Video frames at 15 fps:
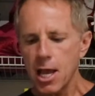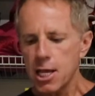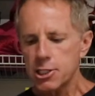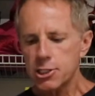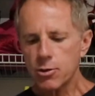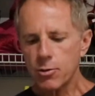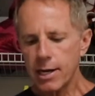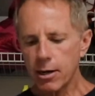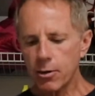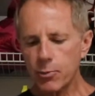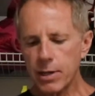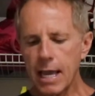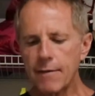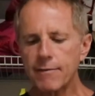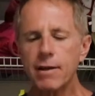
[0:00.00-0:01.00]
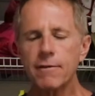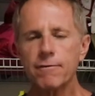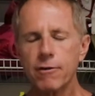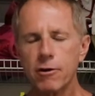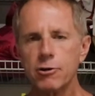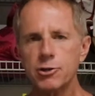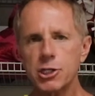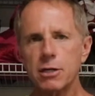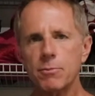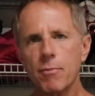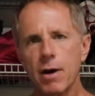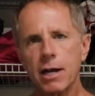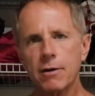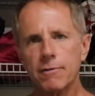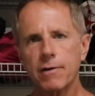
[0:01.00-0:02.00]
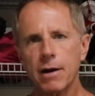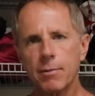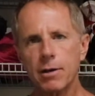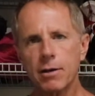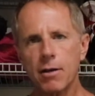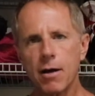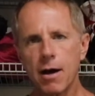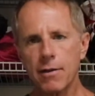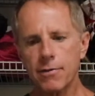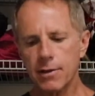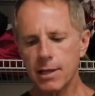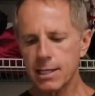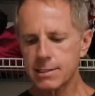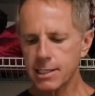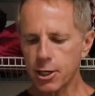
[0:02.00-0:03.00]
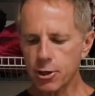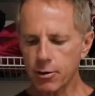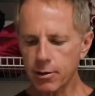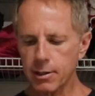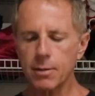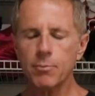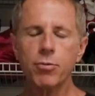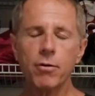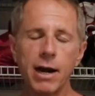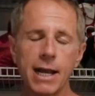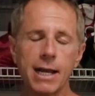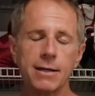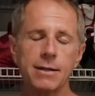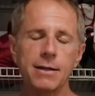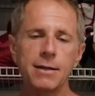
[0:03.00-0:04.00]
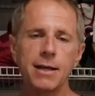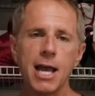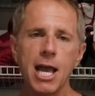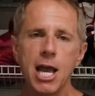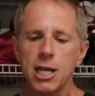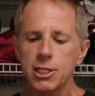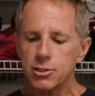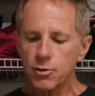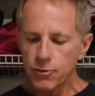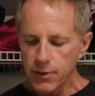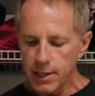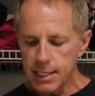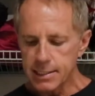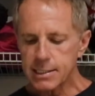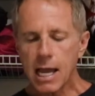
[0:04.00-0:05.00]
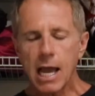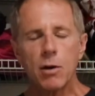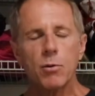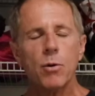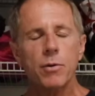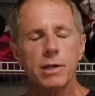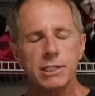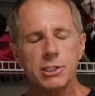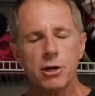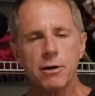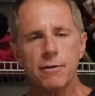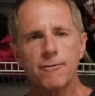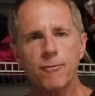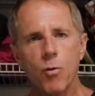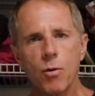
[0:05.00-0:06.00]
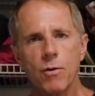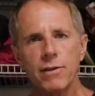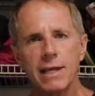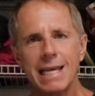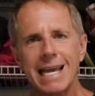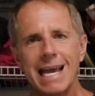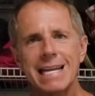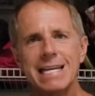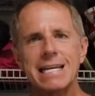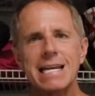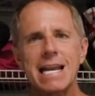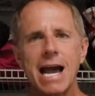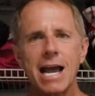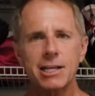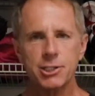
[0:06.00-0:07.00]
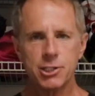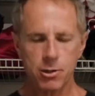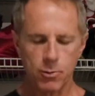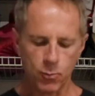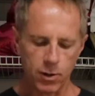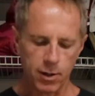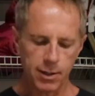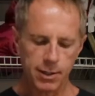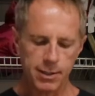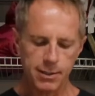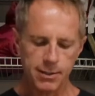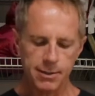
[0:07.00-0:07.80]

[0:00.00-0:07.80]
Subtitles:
So here we have a virgin microfiber cloth. It's a Kirkland brand. So this I will reserve for the nicer work.